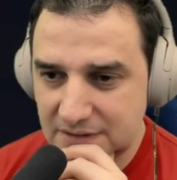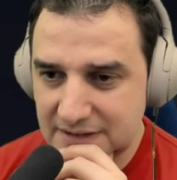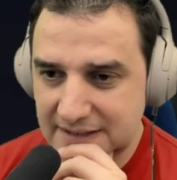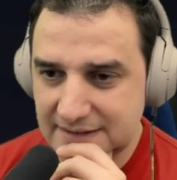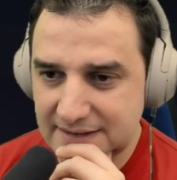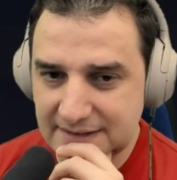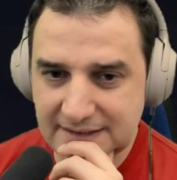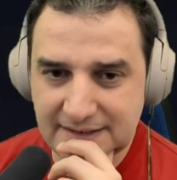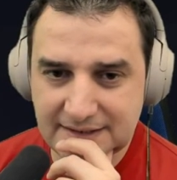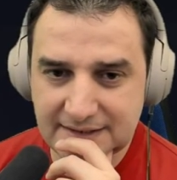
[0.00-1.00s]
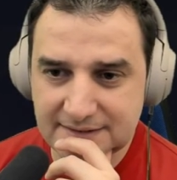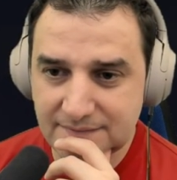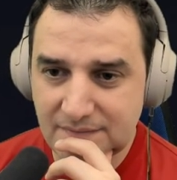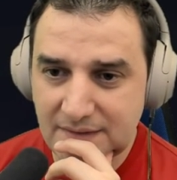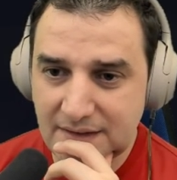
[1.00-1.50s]
run uh, really nice.
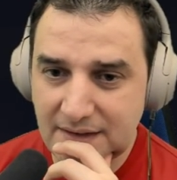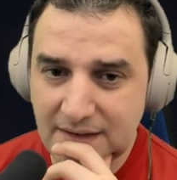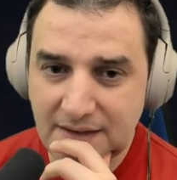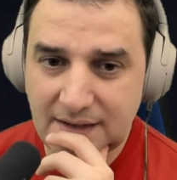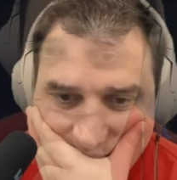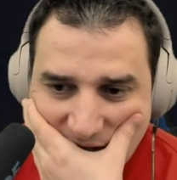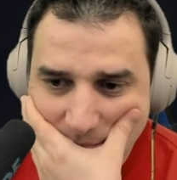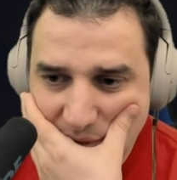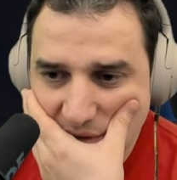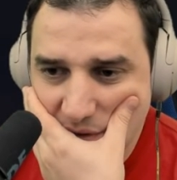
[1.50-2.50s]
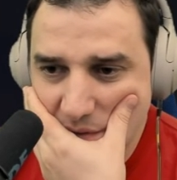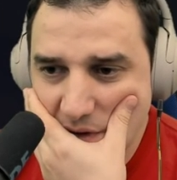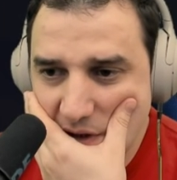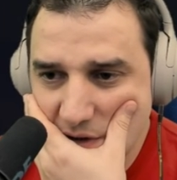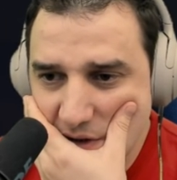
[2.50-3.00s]
Ambiental
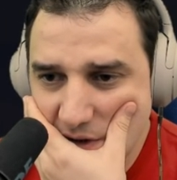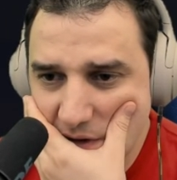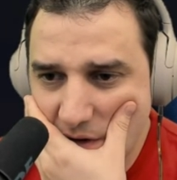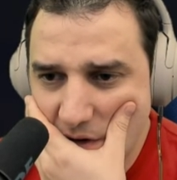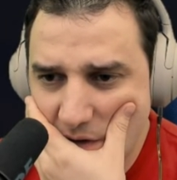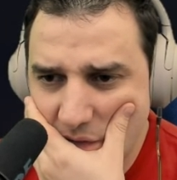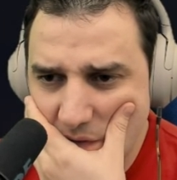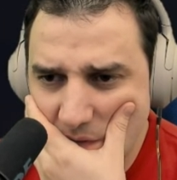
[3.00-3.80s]
collision off.